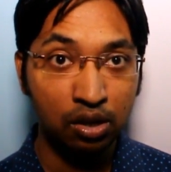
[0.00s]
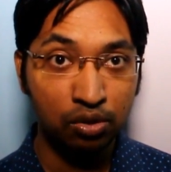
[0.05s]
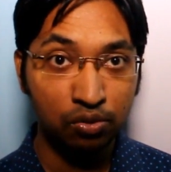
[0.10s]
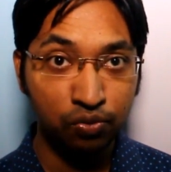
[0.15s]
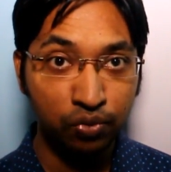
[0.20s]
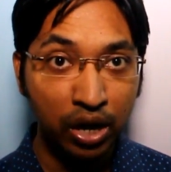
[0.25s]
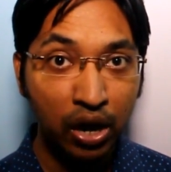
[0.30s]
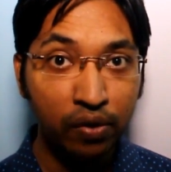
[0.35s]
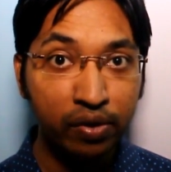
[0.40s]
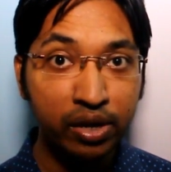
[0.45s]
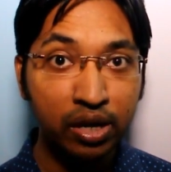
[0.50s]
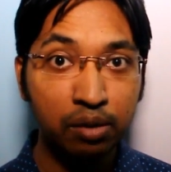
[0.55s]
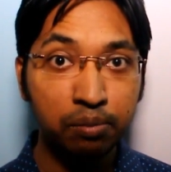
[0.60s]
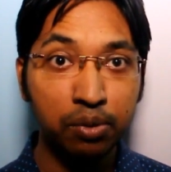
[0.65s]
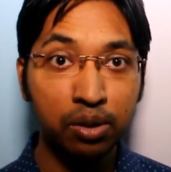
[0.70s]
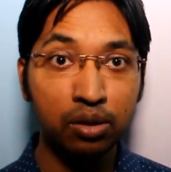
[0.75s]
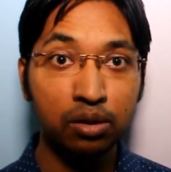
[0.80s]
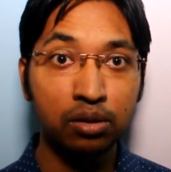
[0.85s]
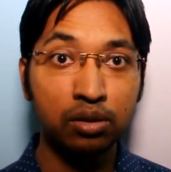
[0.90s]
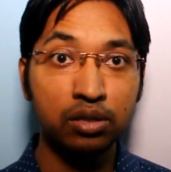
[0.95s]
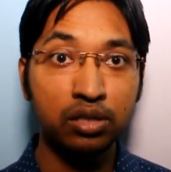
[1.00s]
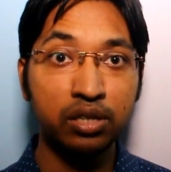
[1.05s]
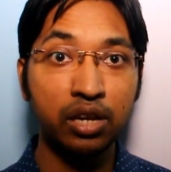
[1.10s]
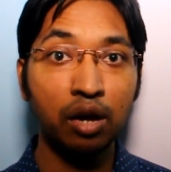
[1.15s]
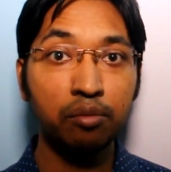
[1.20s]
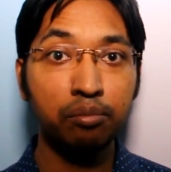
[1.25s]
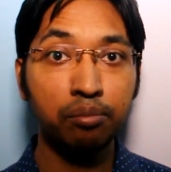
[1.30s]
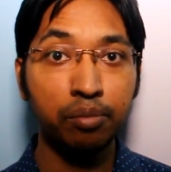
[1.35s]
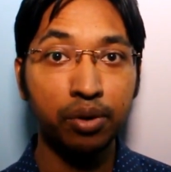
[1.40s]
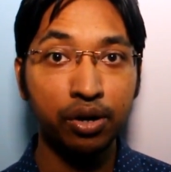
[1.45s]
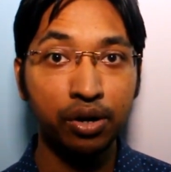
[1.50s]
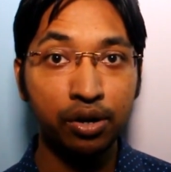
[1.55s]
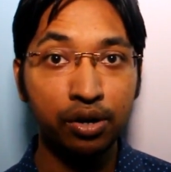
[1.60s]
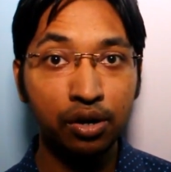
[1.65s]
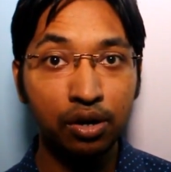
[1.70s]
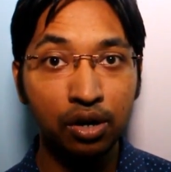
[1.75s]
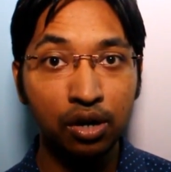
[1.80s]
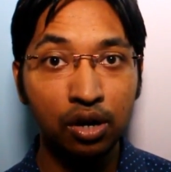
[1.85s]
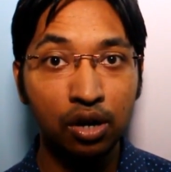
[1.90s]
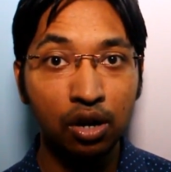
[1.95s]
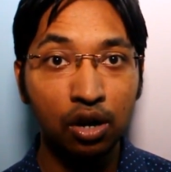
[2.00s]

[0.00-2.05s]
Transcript: variable number